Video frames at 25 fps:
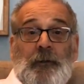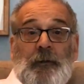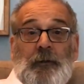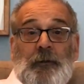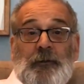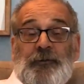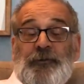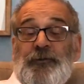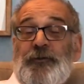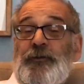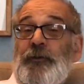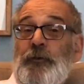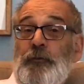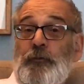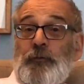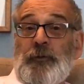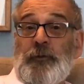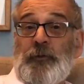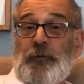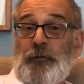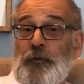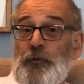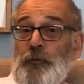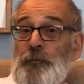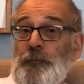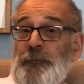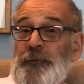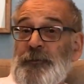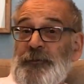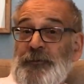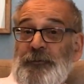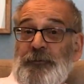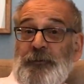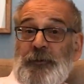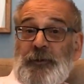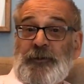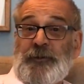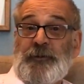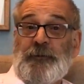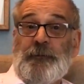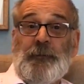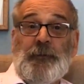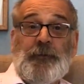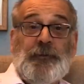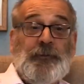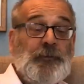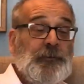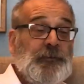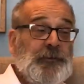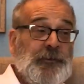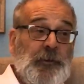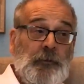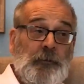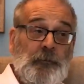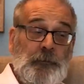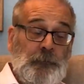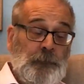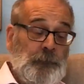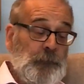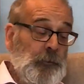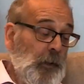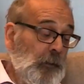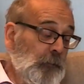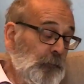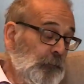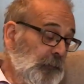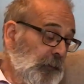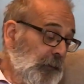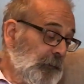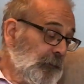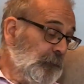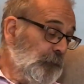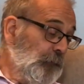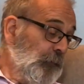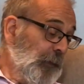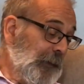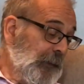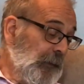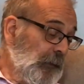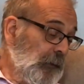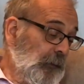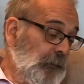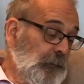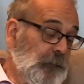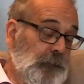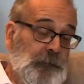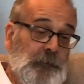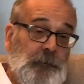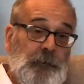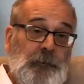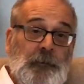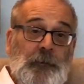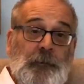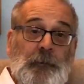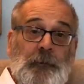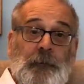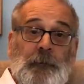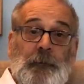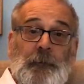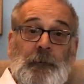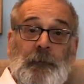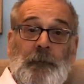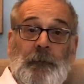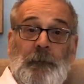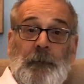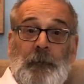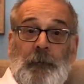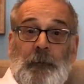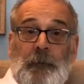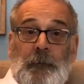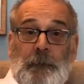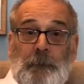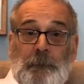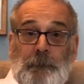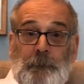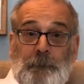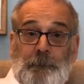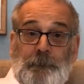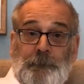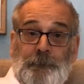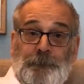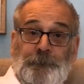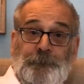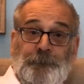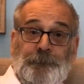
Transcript: uh, student groups and the rest mm. of it. So it's still a, a kind of regular um,